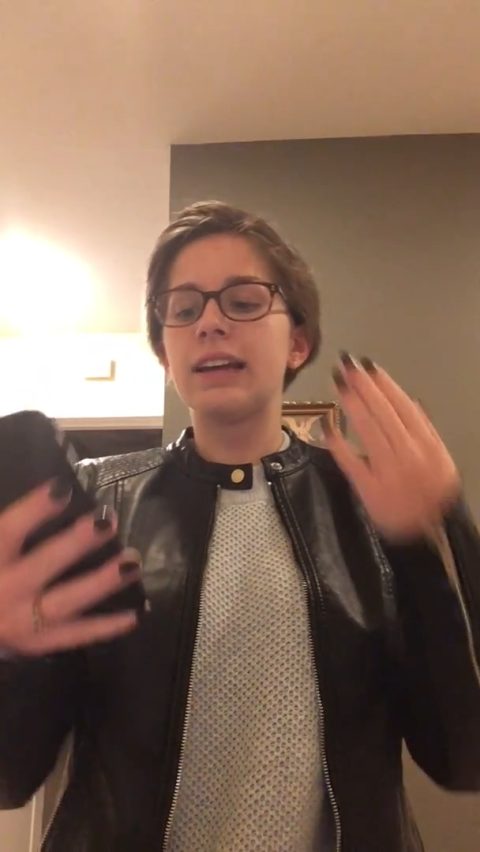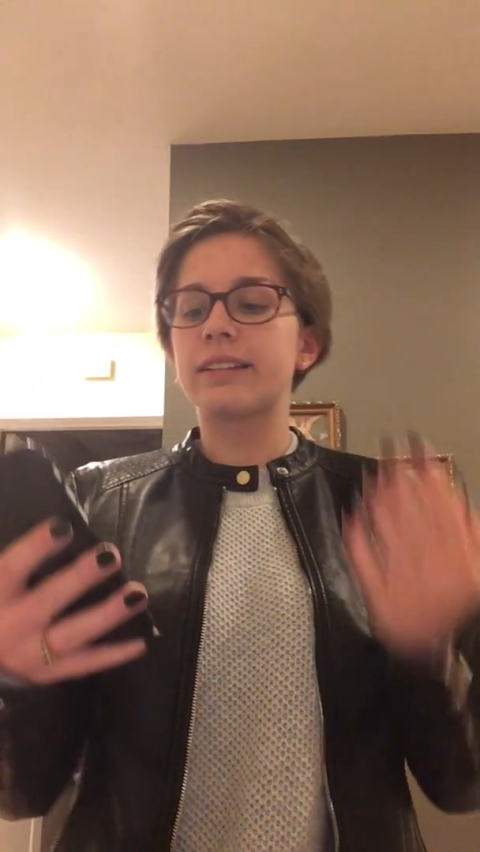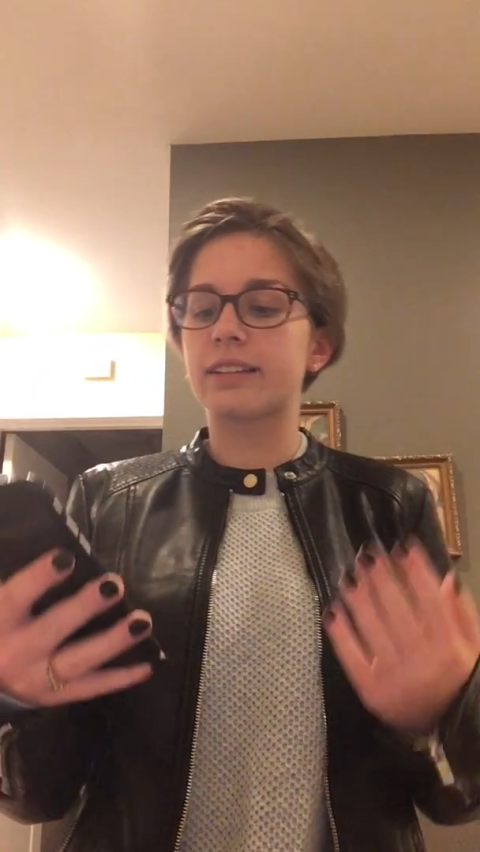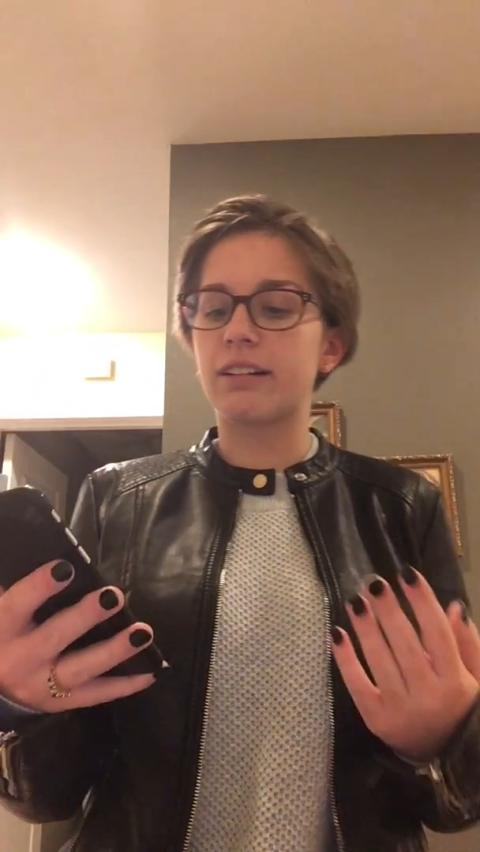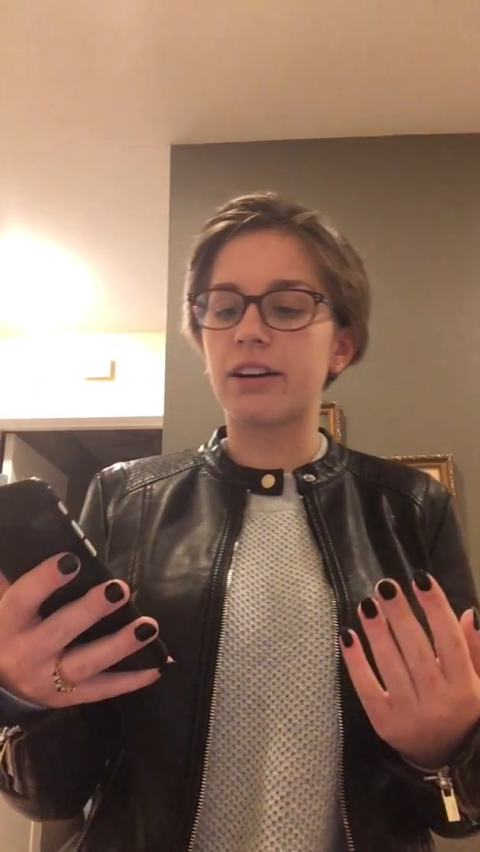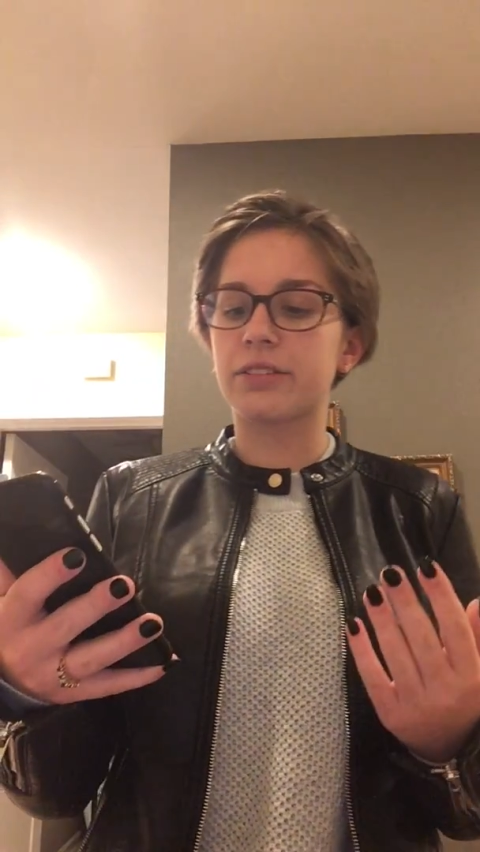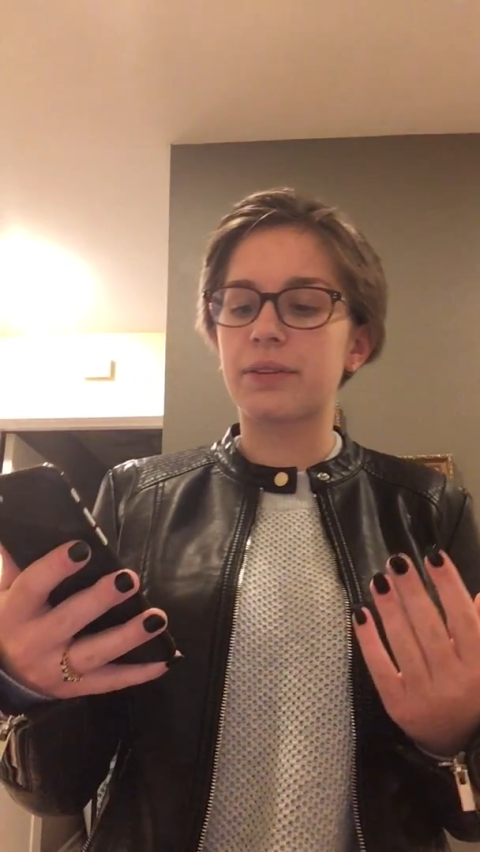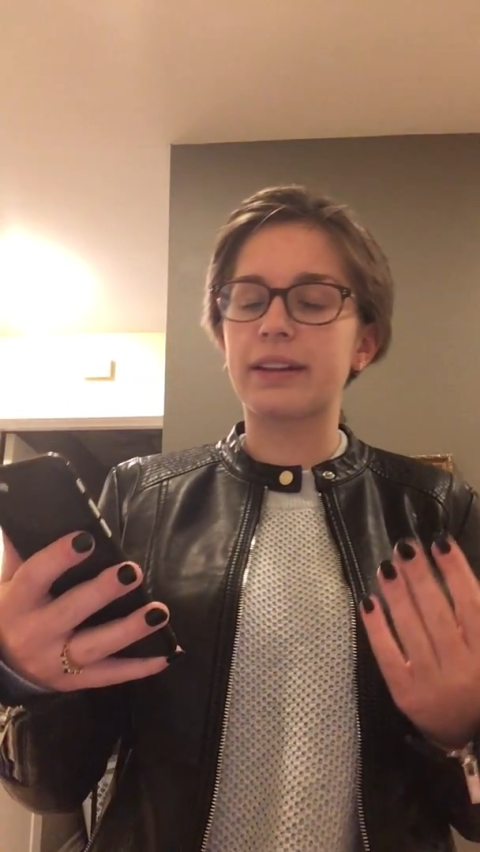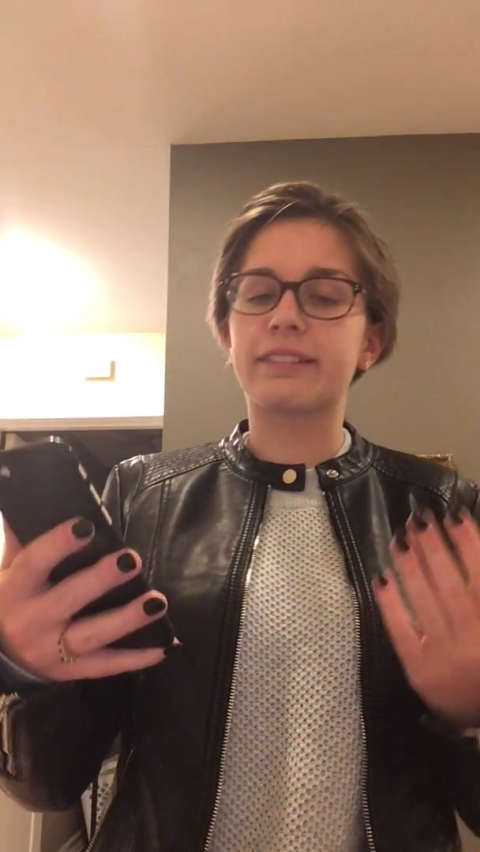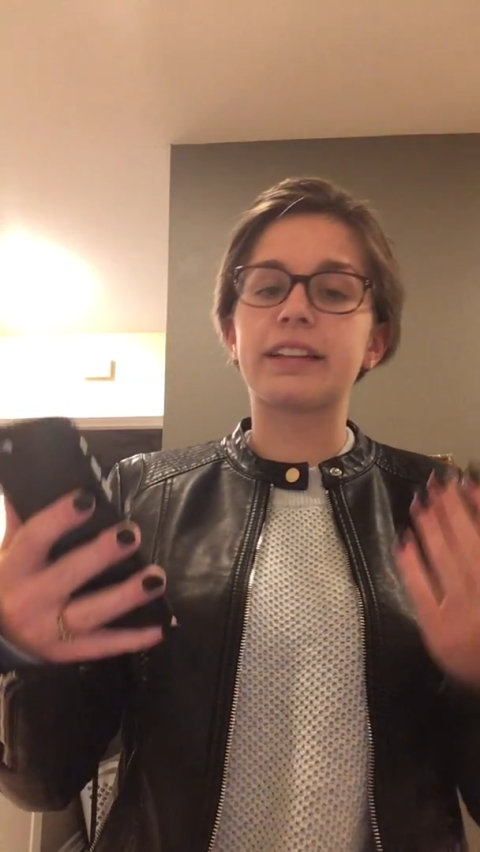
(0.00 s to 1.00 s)
the claws
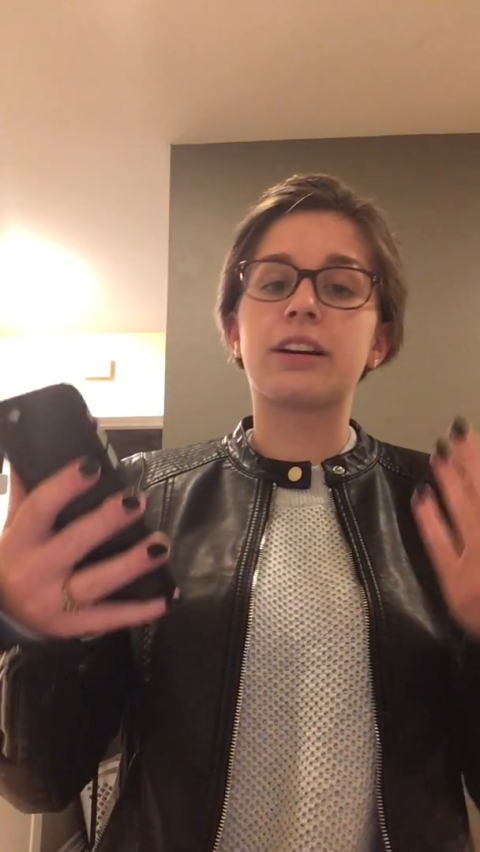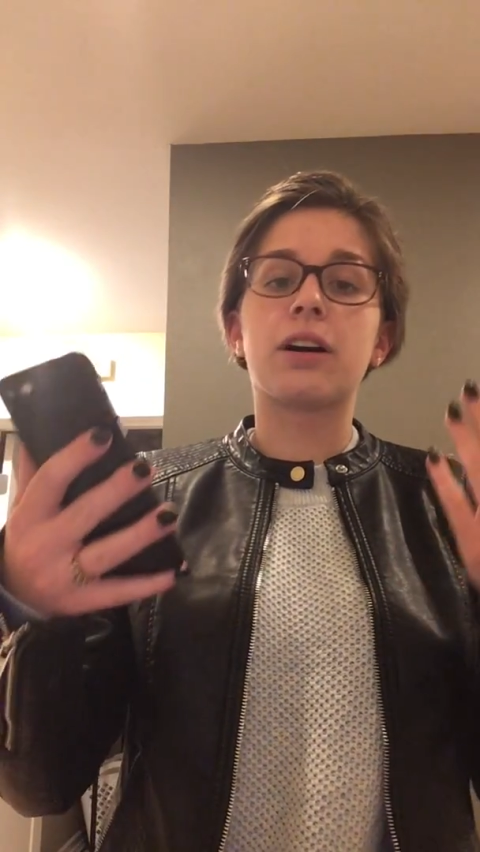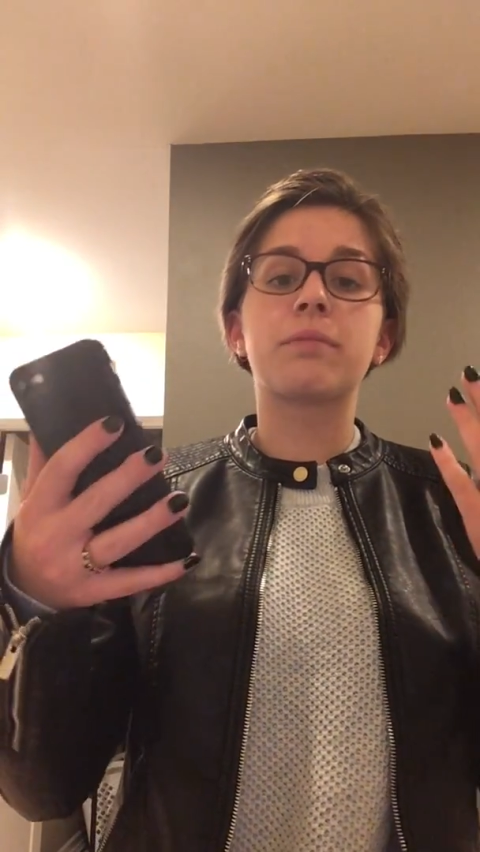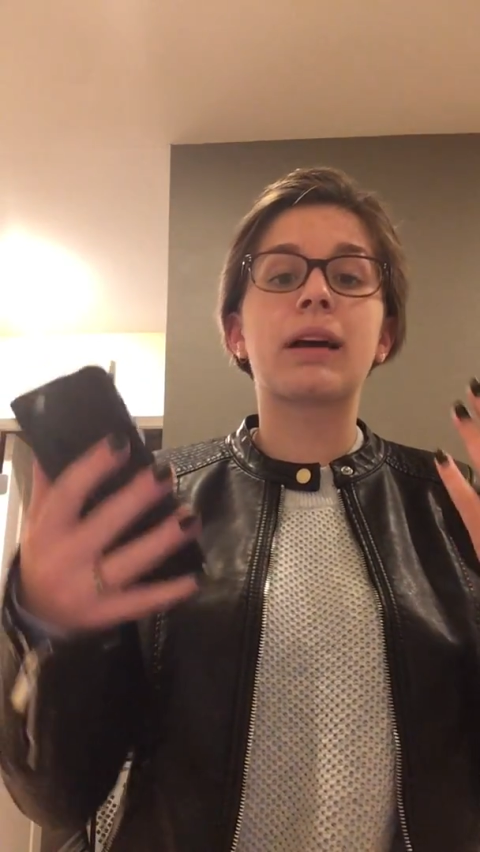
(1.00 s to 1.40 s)
finally gone,